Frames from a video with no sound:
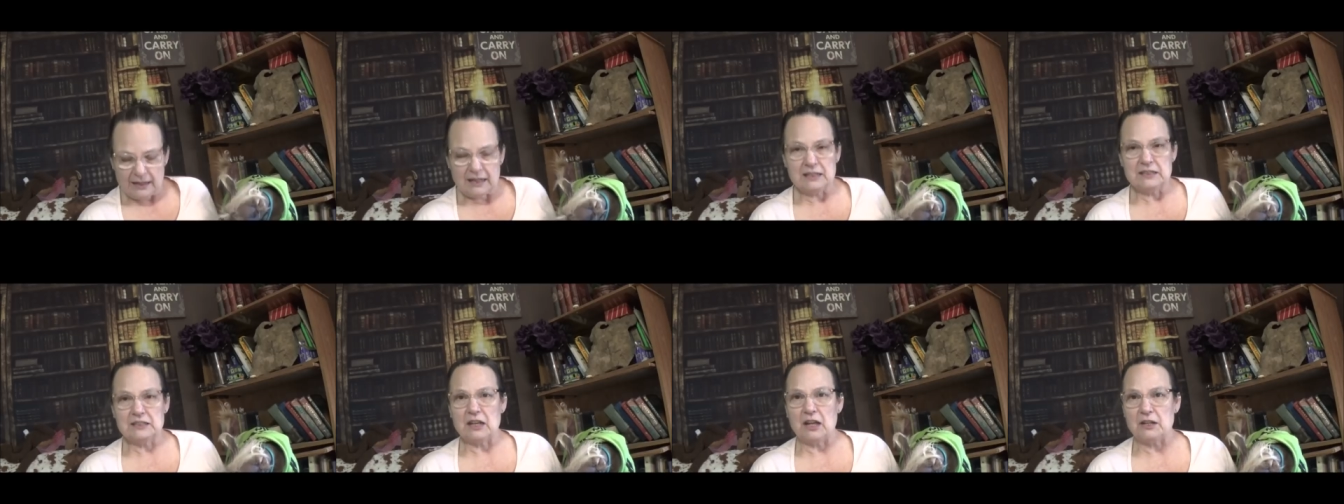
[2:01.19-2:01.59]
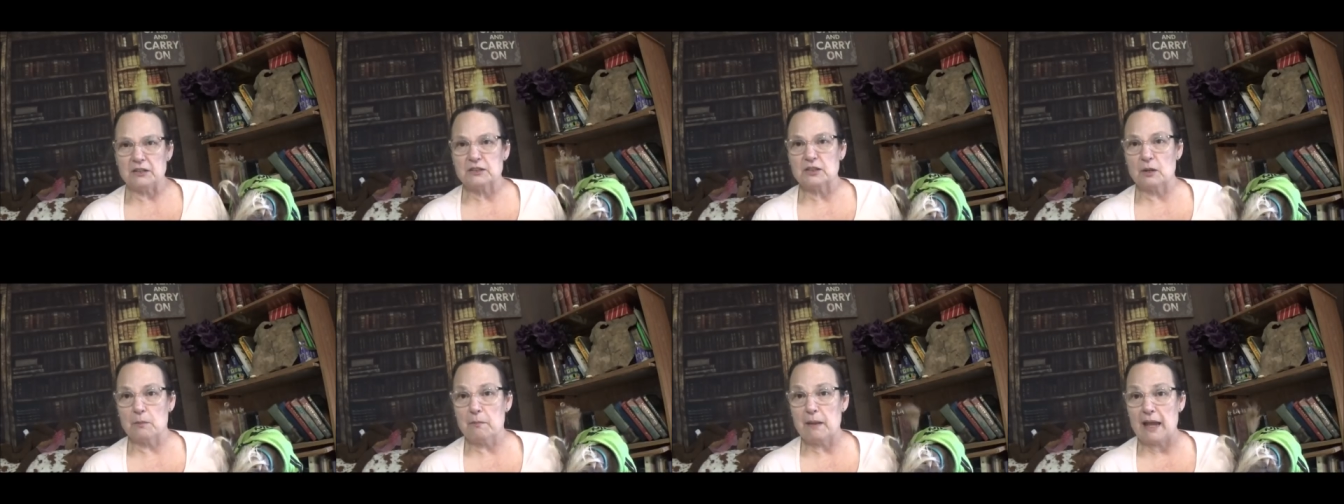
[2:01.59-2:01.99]
He's
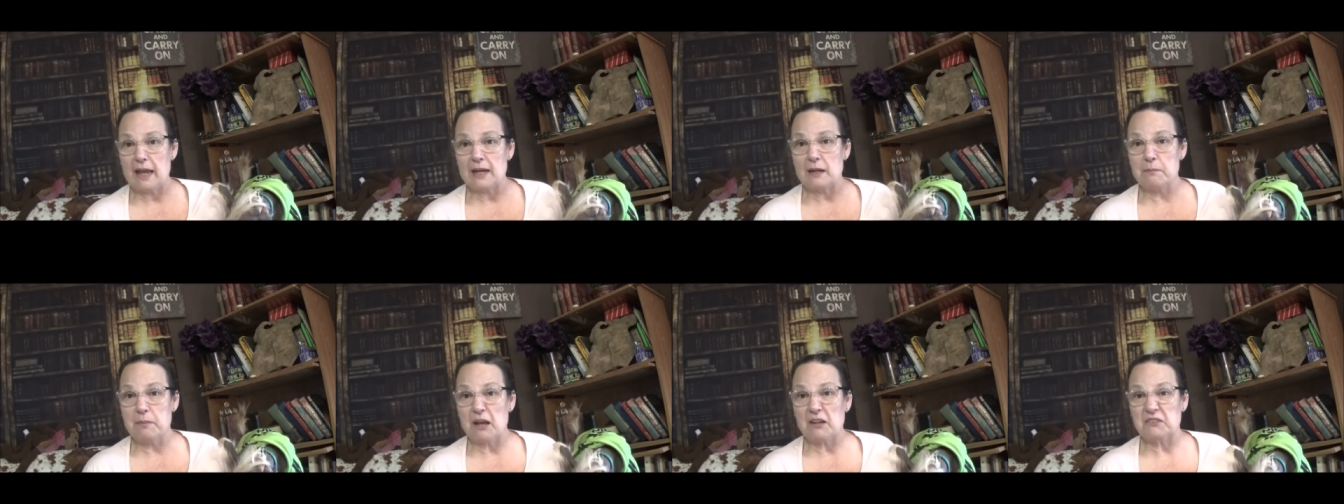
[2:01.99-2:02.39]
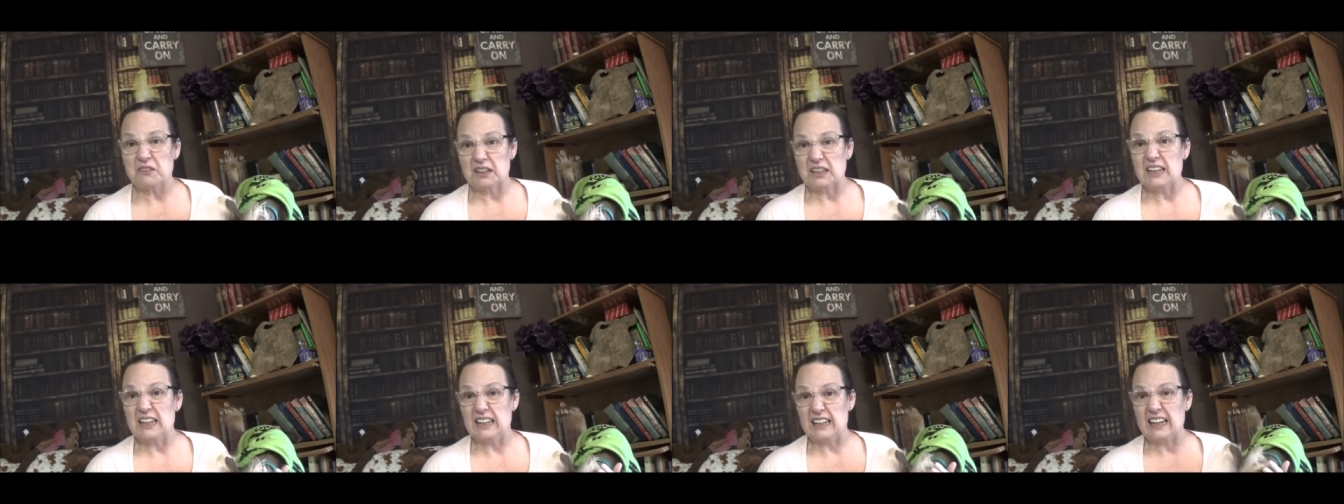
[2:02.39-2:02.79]
also mad about the
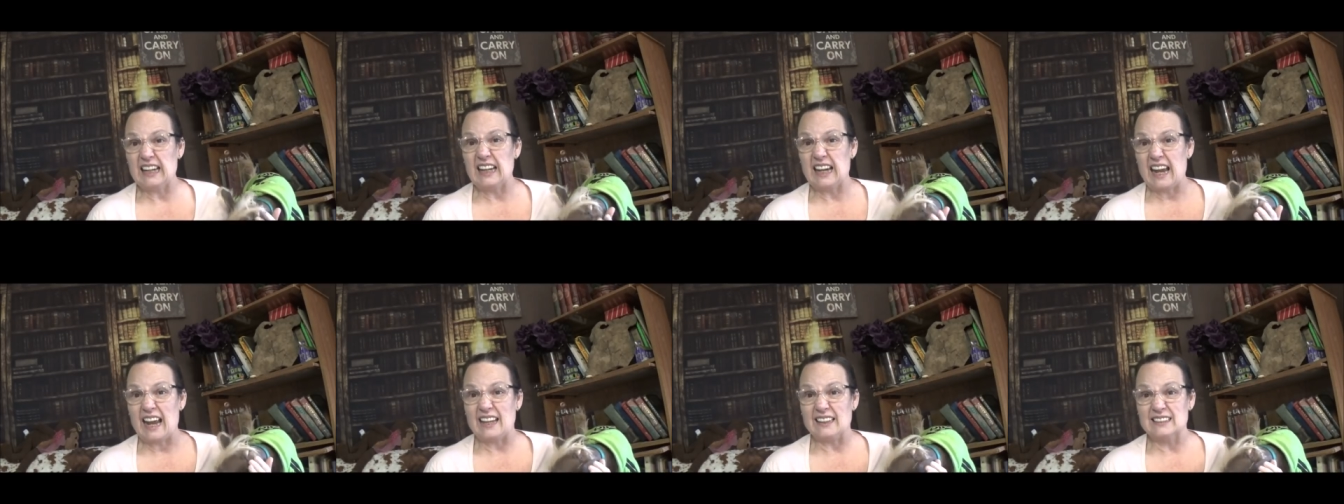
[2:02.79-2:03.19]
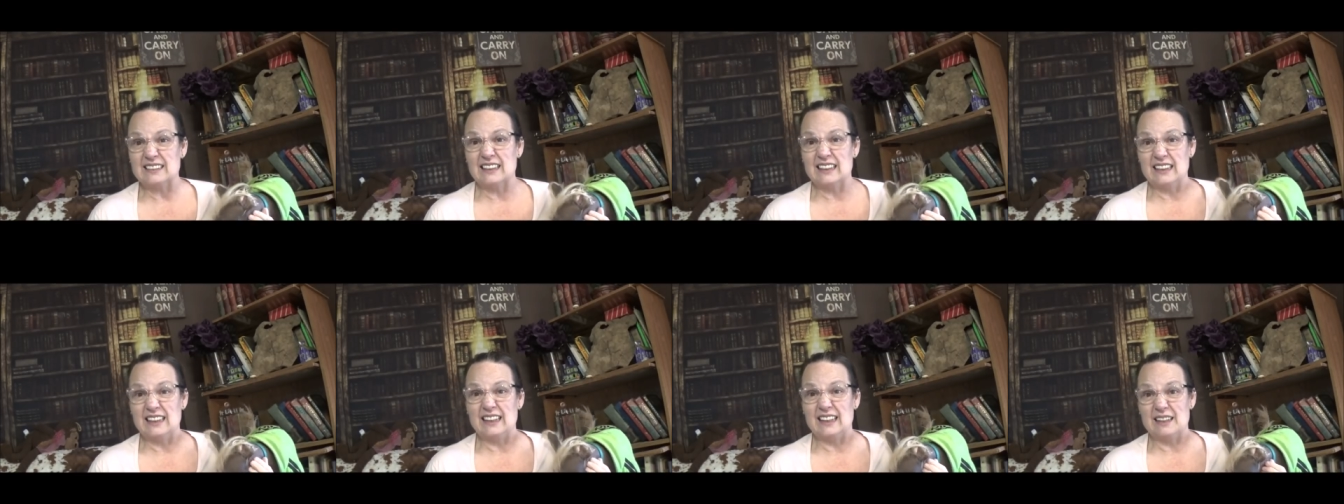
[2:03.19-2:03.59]
kitty cats
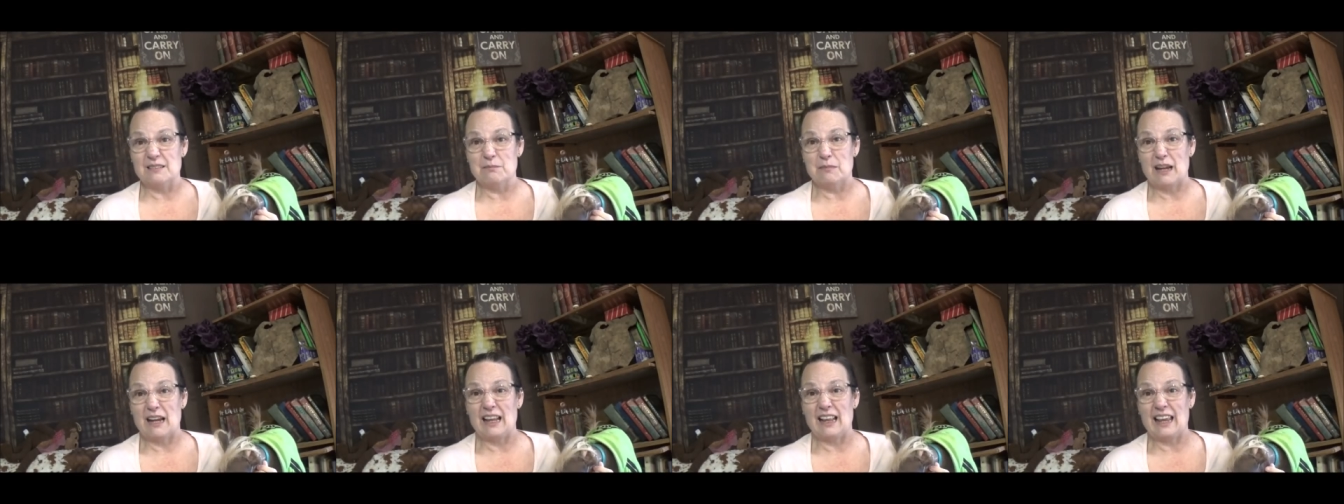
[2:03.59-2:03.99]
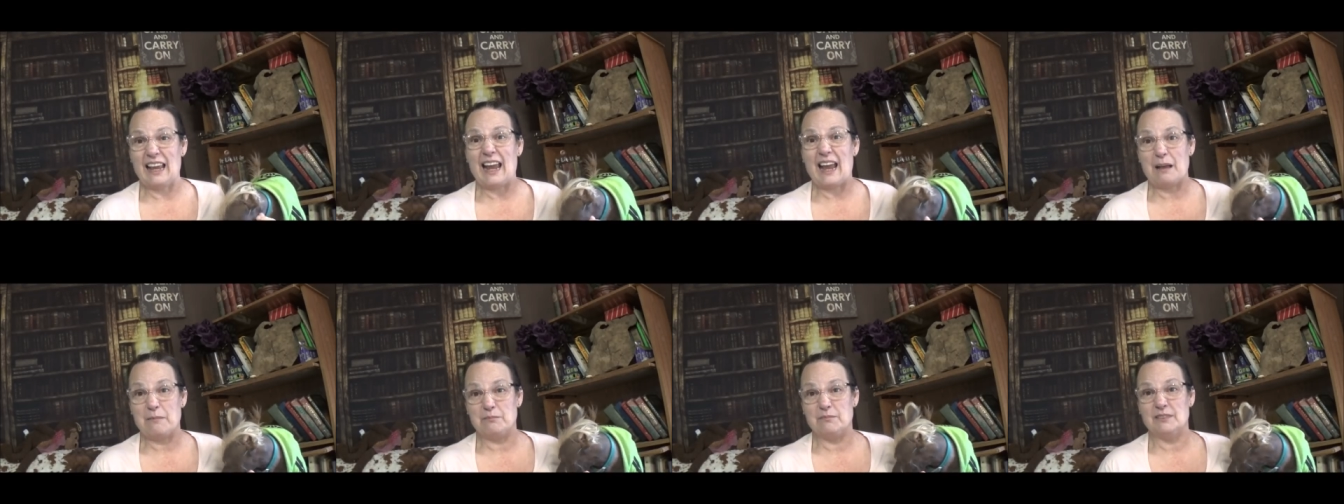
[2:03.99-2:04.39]
getting in my
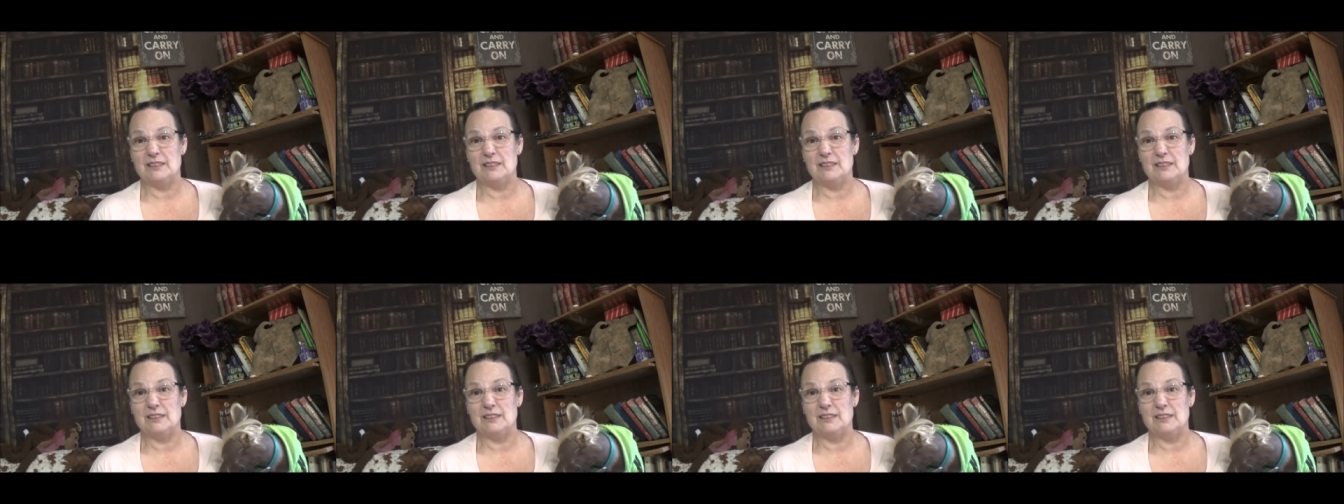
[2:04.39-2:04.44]
lap.